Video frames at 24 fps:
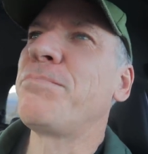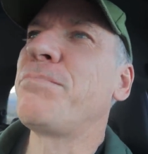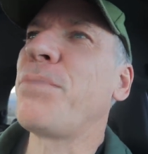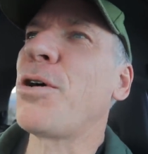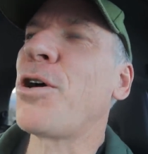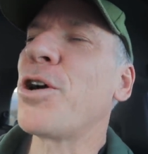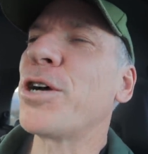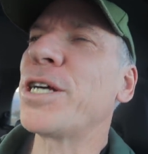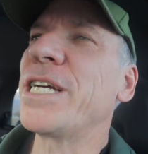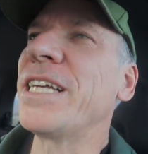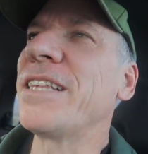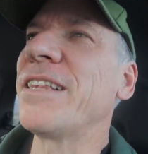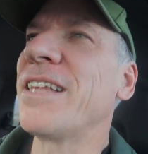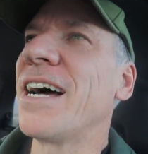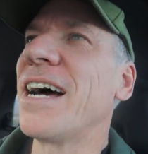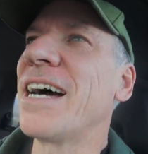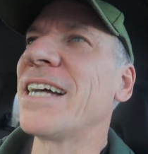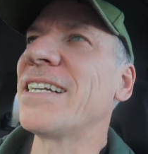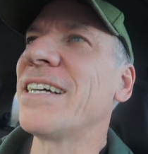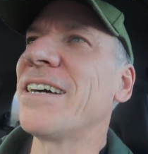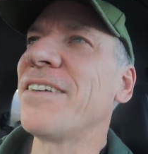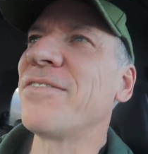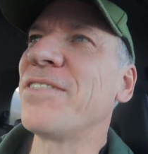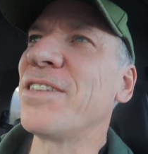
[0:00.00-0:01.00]
parking
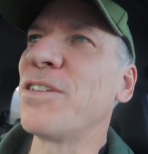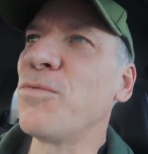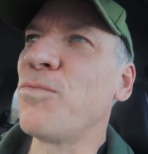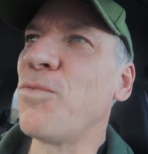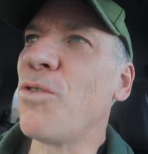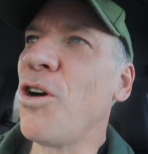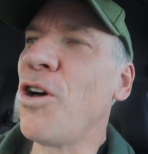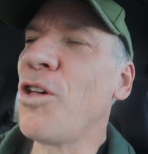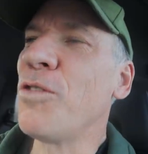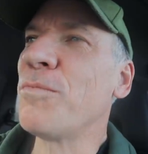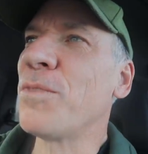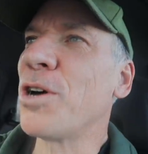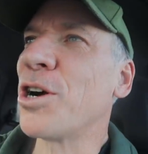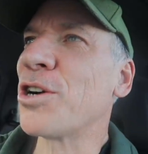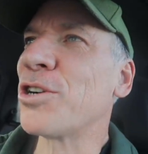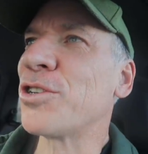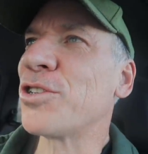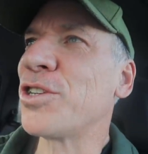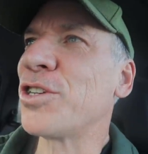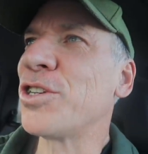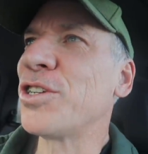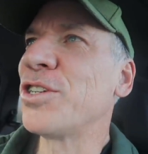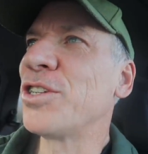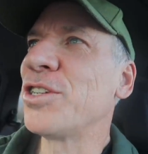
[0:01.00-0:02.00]
lot of the
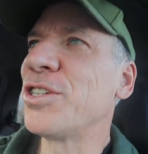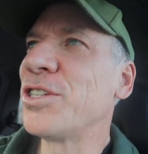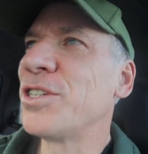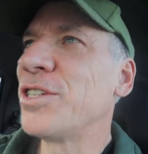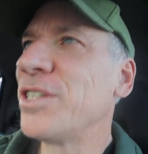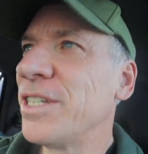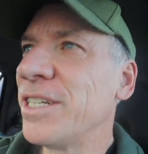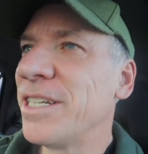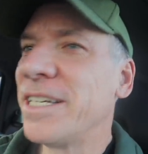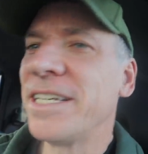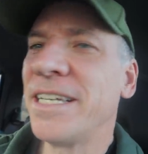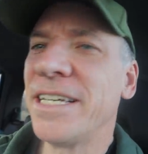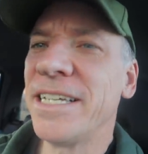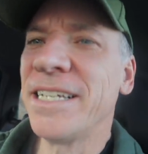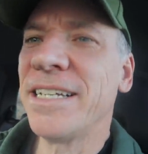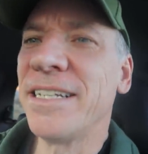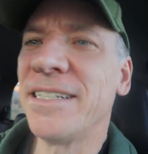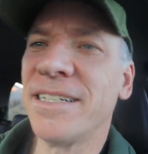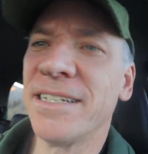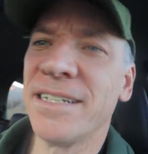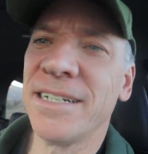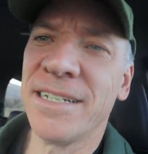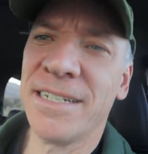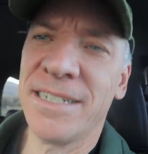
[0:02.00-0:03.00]
Walmart
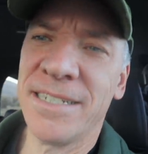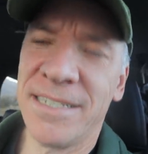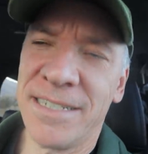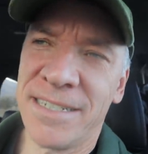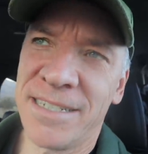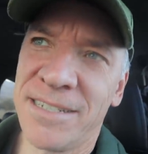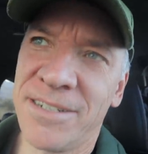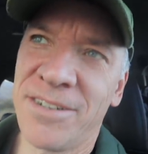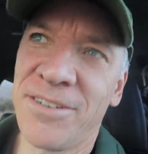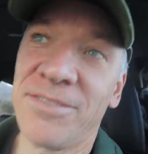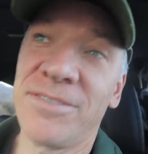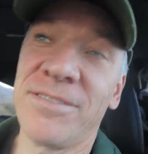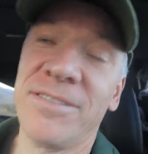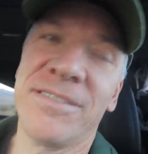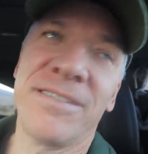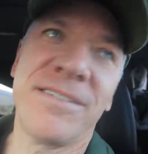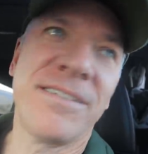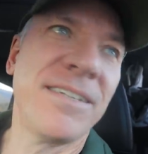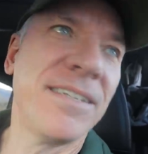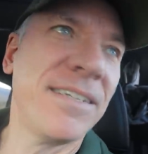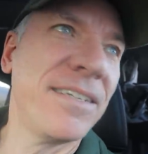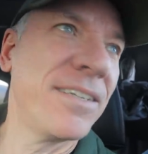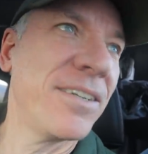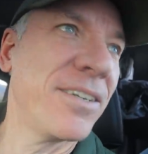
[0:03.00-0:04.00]
in Carson
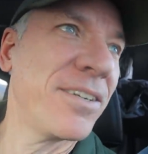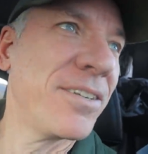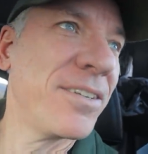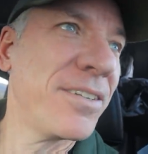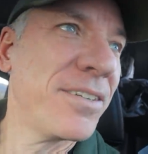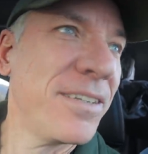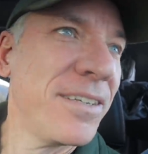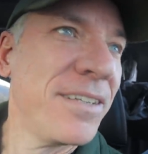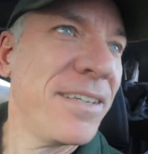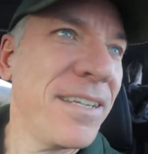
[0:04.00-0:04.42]
City here.